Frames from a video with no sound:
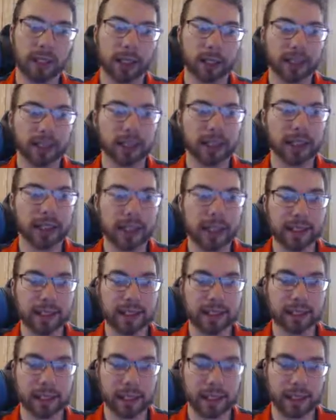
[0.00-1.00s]
Pretty nice
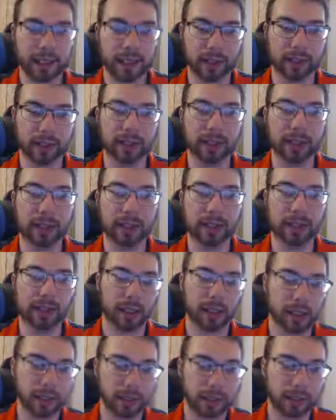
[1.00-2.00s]
effect here.
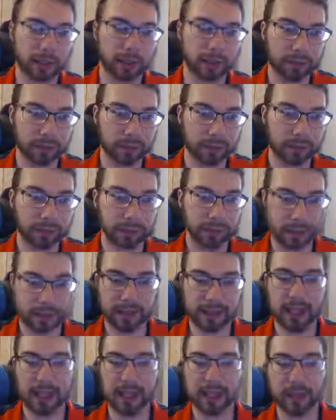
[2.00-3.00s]

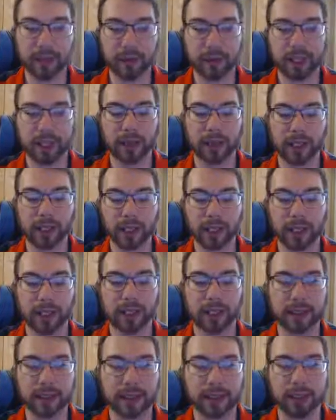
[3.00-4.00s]
Exactly what I was saying.
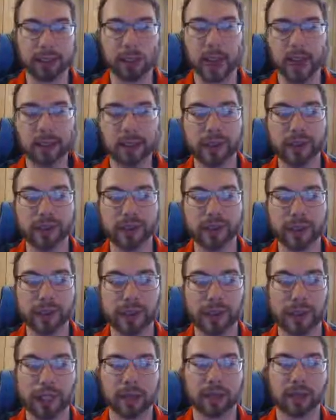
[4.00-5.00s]
This is why we want
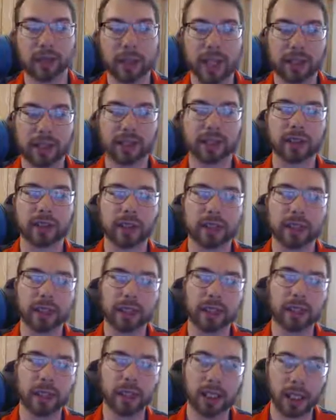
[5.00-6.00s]
Trymid Master,
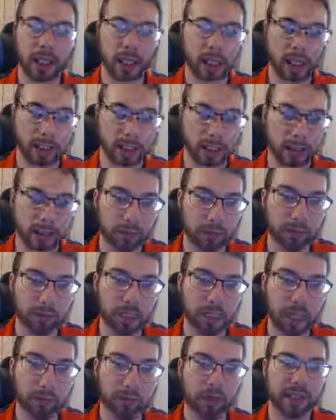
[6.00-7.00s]
more
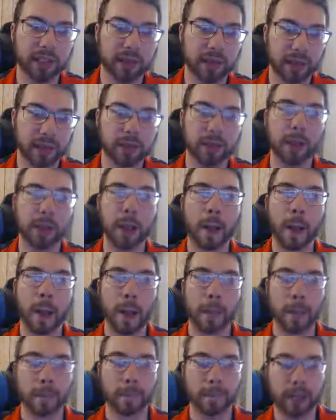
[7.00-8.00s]
copies of him.
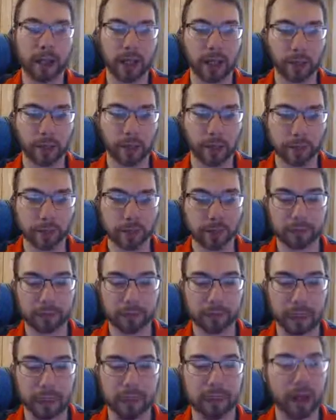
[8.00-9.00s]

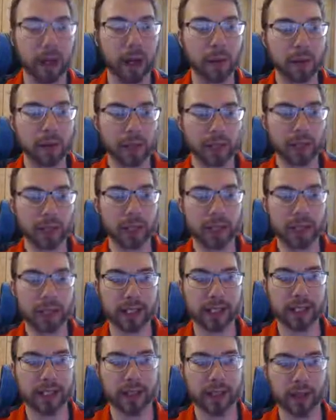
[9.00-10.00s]
I'll probably try to
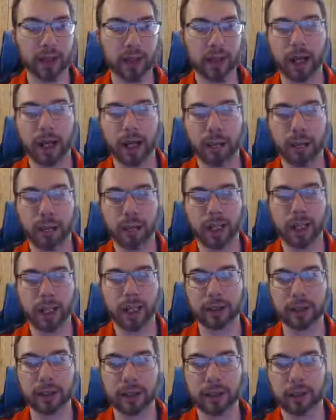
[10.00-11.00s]
get another copy
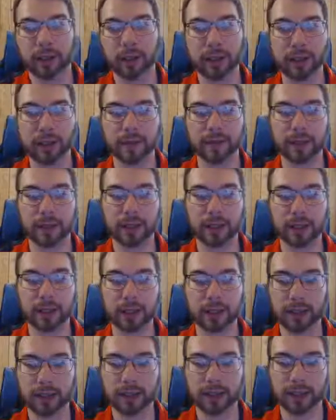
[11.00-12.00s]
later on if
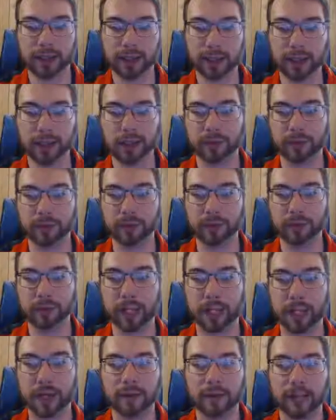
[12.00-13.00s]
I
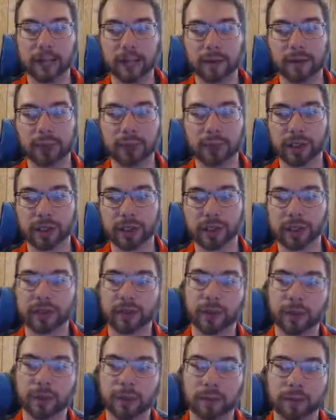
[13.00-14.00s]
have extras
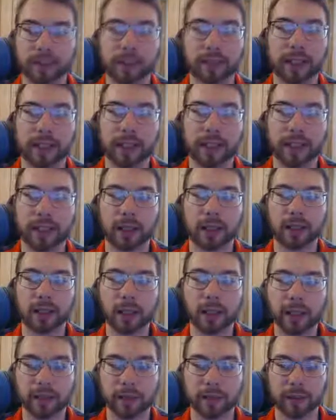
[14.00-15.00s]
from
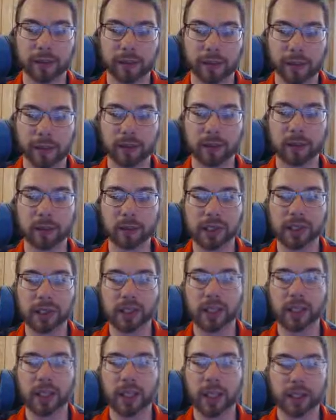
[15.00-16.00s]
pulling for Vendrids.
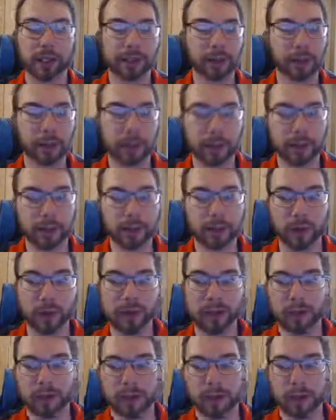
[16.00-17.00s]
I do want to
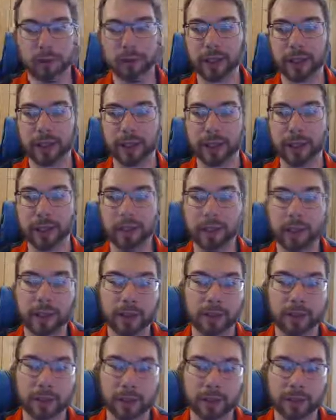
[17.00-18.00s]
focus on picking up
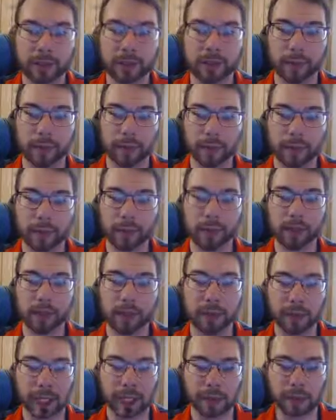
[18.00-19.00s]
Vendrids from the new mini
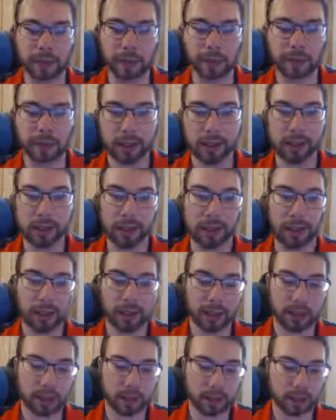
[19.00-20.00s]
box.
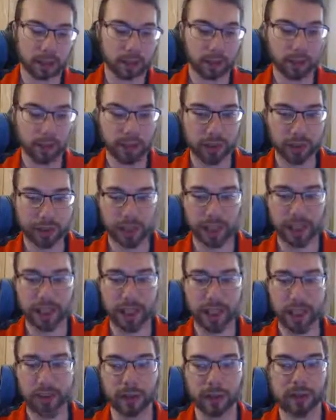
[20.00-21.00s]
But unfortunately,
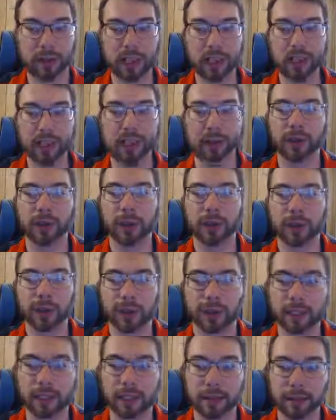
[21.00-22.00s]
I was trying too hard to
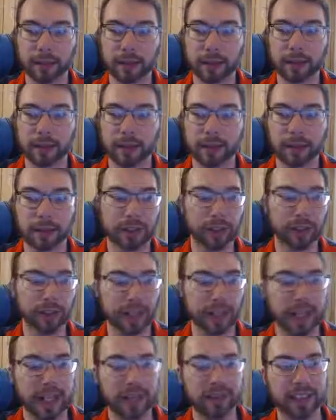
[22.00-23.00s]
get Magician
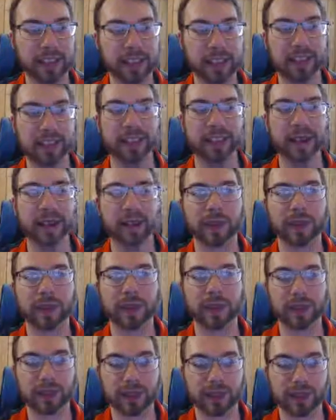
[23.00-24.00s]
Navigation over
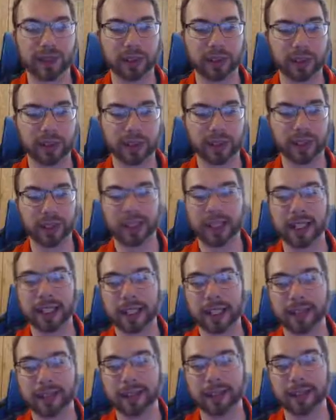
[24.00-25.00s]
here, so as soon as I
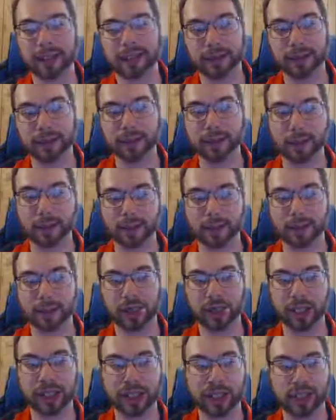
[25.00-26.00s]
got the Magician
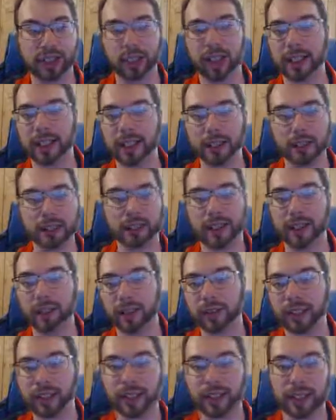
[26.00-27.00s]
Navigation, I didn't try for
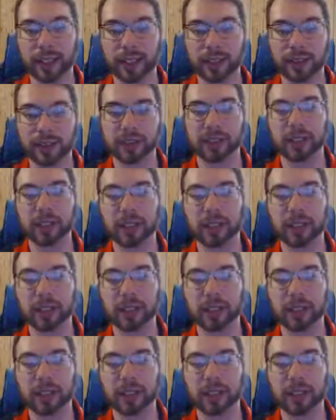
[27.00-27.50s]
anything else.